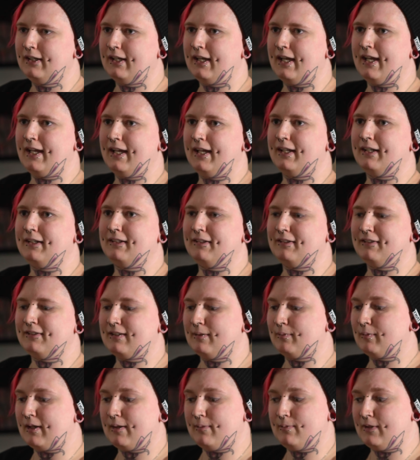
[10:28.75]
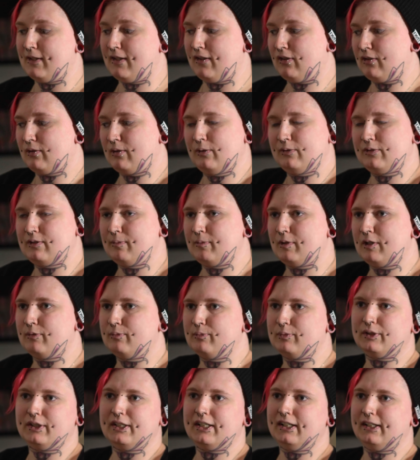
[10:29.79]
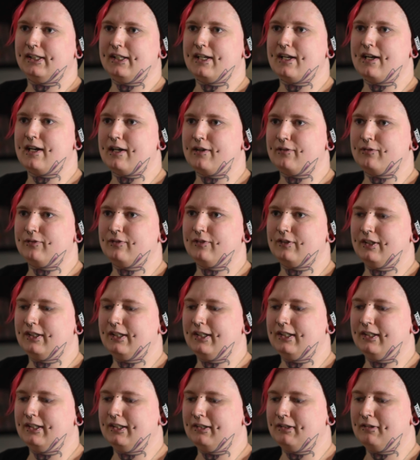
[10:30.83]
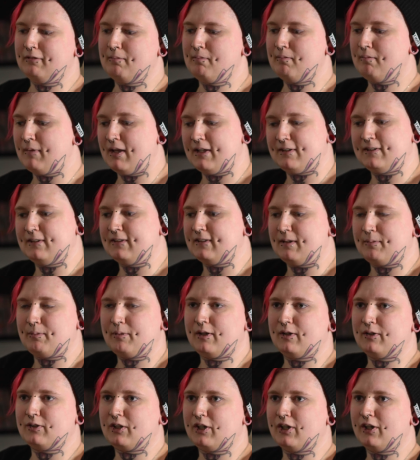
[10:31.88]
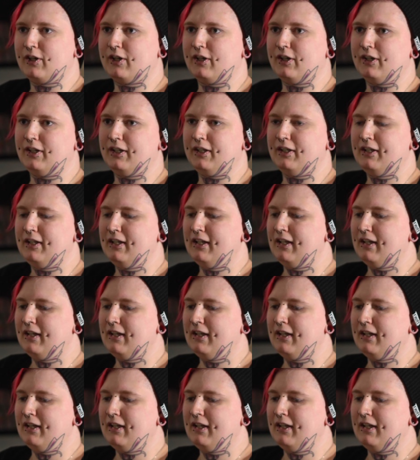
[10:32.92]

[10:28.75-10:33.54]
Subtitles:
And sometimes it throws them completely off and messes up their turn.